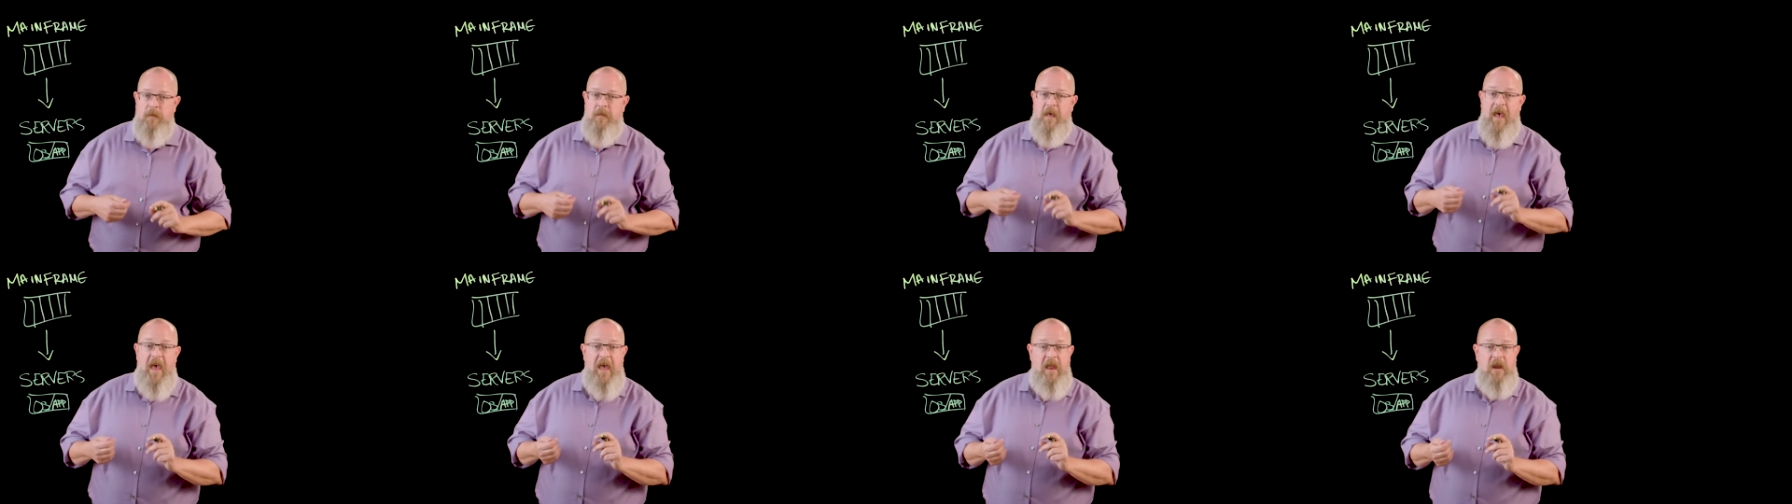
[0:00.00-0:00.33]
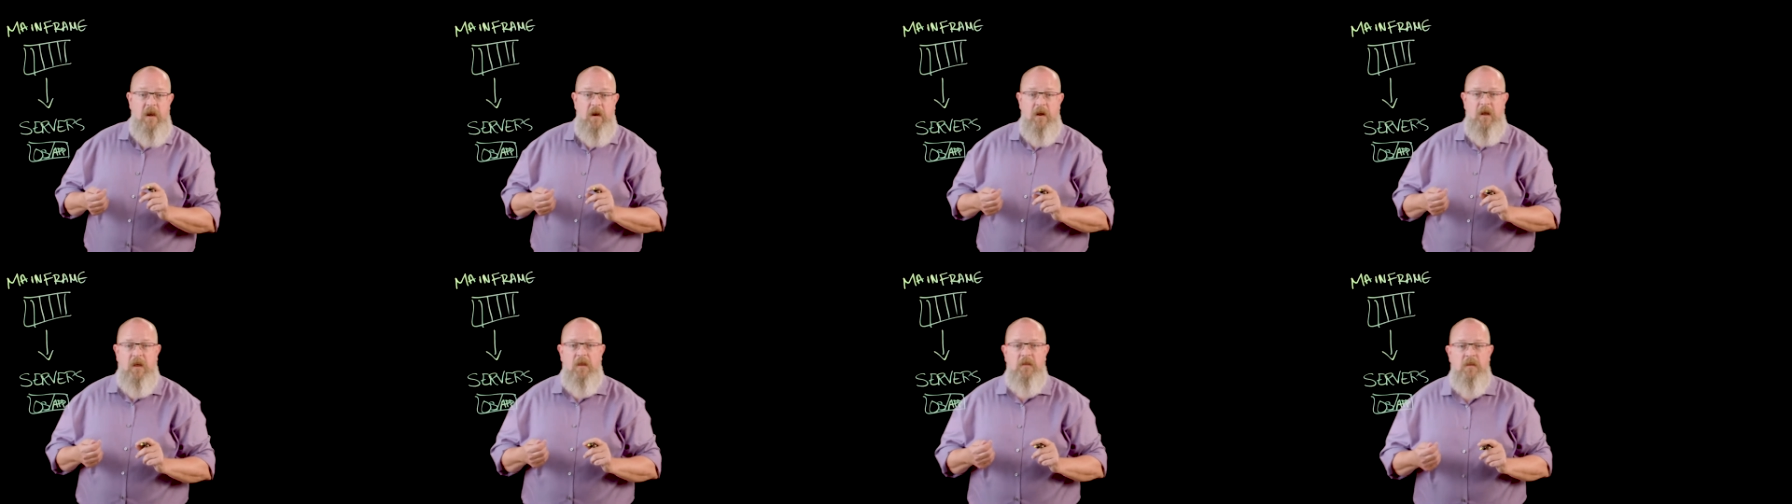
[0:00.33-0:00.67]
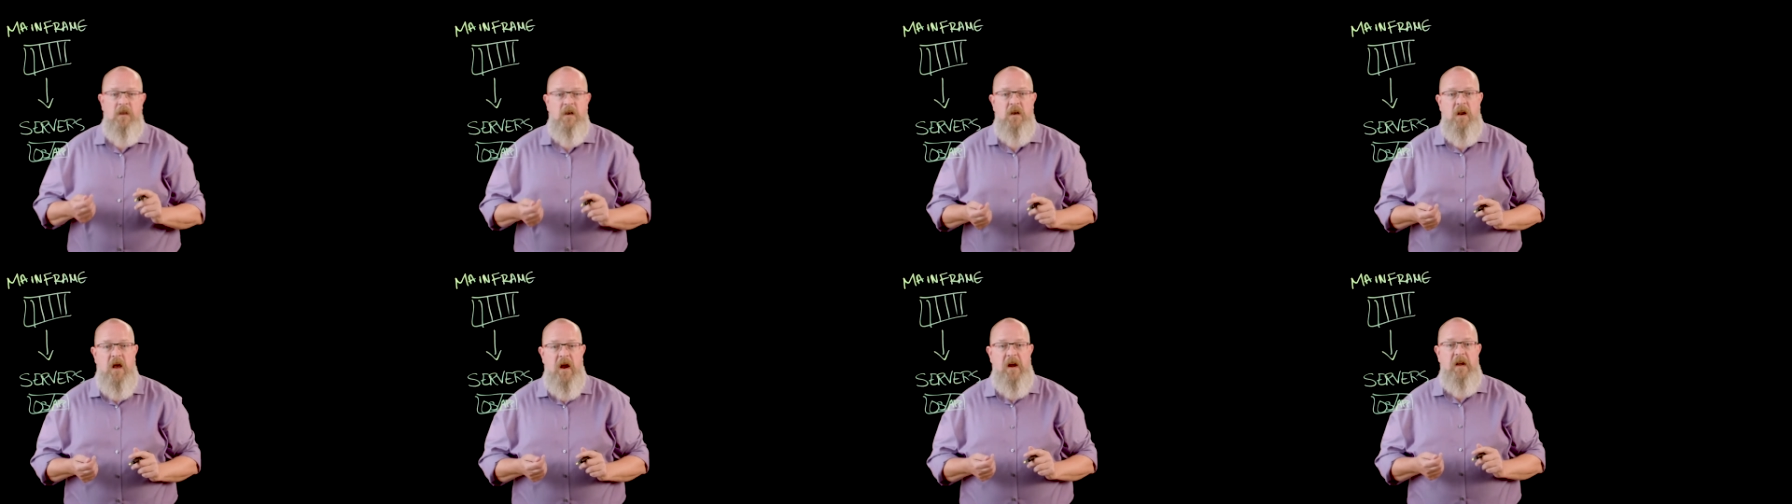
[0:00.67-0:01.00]
Then, in
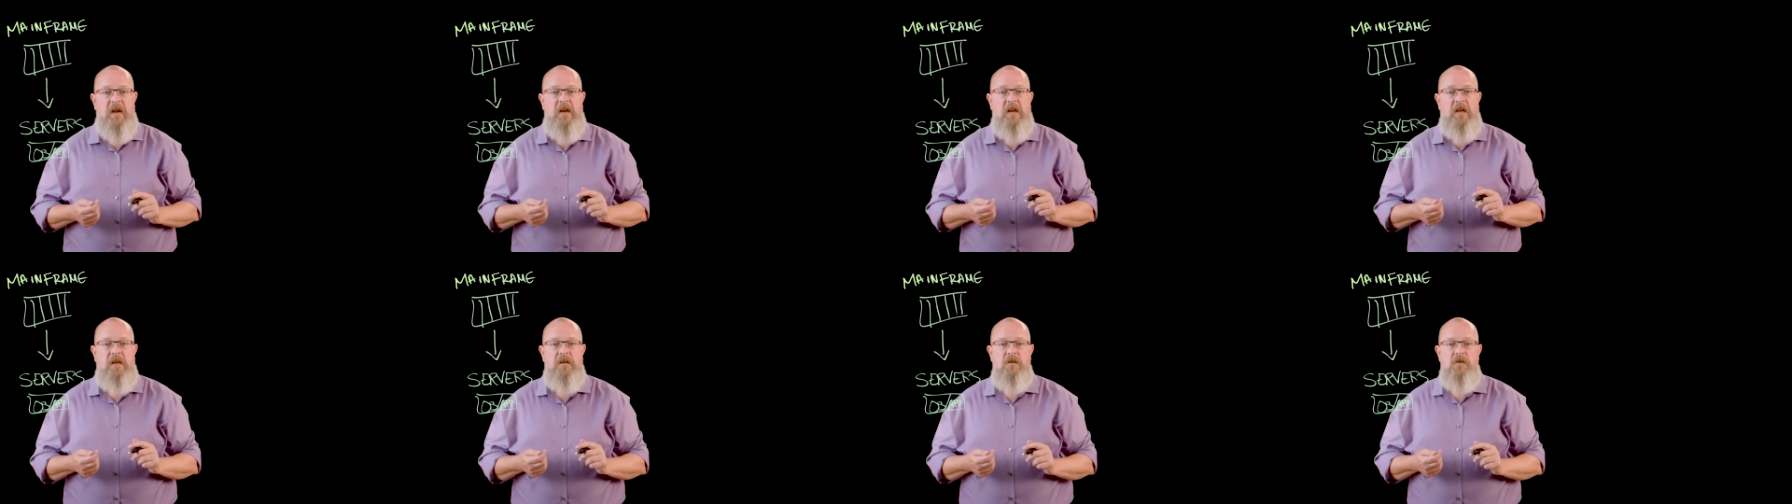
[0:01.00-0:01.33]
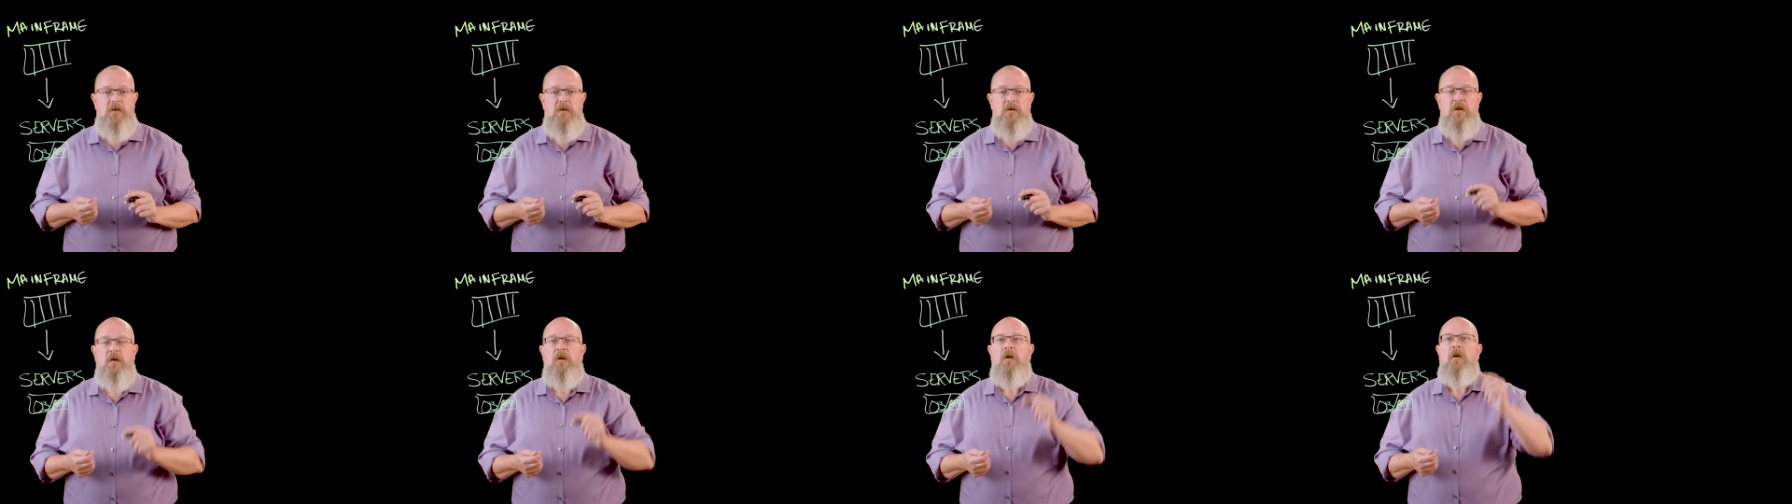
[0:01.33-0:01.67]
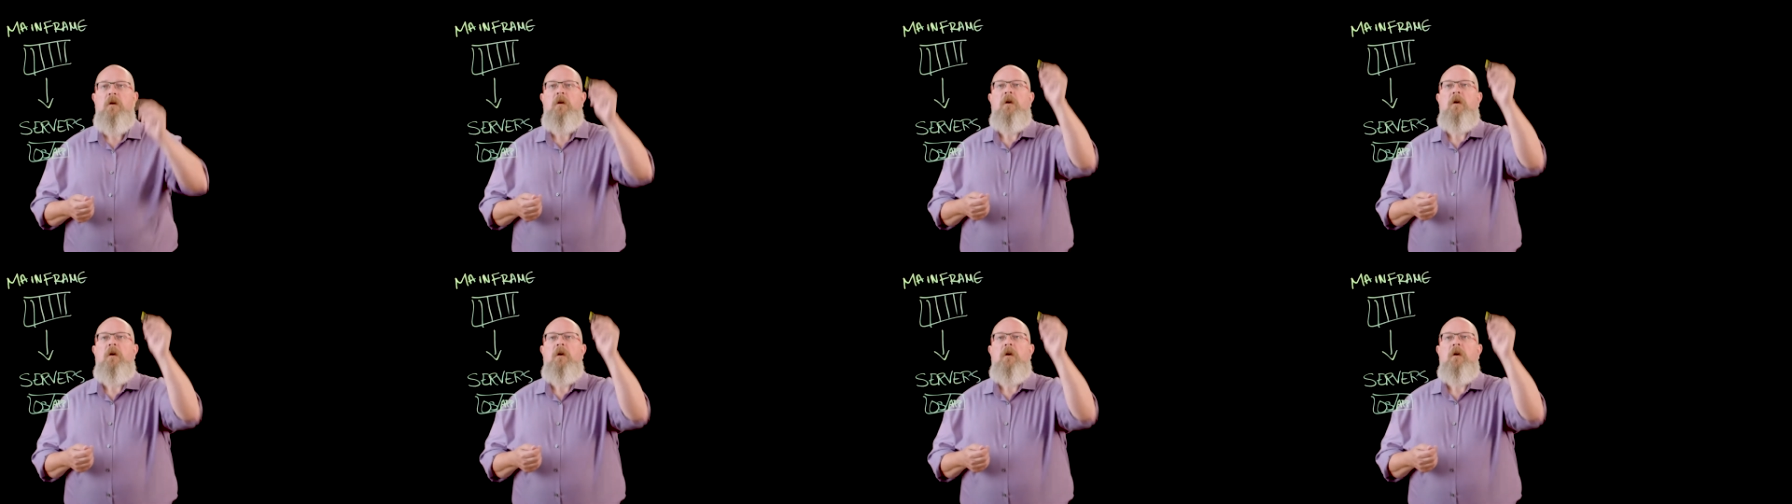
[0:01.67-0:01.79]
the 90s,